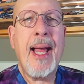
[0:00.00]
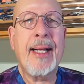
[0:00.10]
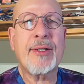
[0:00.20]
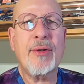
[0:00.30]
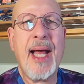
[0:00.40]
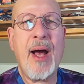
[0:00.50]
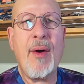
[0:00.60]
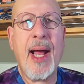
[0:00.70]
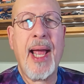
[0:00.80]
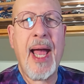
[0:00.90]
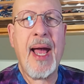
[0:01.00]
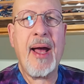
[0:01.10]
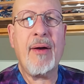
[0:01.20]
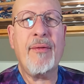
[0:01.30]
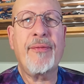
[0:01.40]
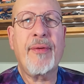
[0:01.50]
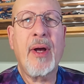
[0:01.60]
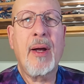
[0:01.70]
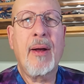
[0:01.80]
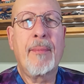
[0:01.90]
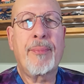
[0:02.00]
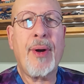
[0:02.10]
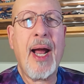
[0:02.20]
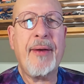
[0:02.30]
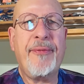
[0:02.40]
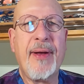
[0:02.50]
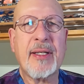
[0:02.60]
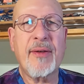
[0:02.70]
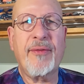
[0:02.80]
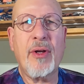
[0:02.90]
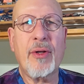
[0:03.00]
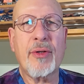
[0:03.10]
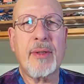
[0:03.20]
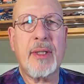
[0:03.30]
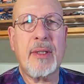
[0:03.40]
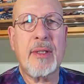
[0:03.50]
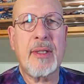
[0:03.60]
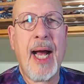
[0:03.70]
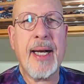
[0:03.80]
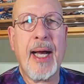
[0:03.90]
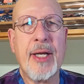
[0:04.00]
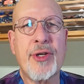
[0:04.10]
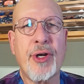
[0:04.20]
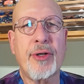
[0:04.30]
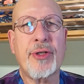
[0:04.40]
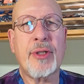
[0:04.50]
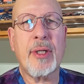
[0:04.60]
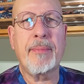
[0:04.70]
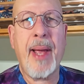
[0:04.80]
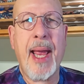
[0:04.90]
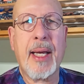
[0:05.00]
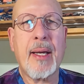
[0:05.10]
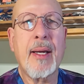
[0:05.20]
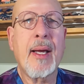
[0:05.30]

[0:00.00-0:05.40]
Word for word: And so now I have Pride Festival tie-dye shirts to make.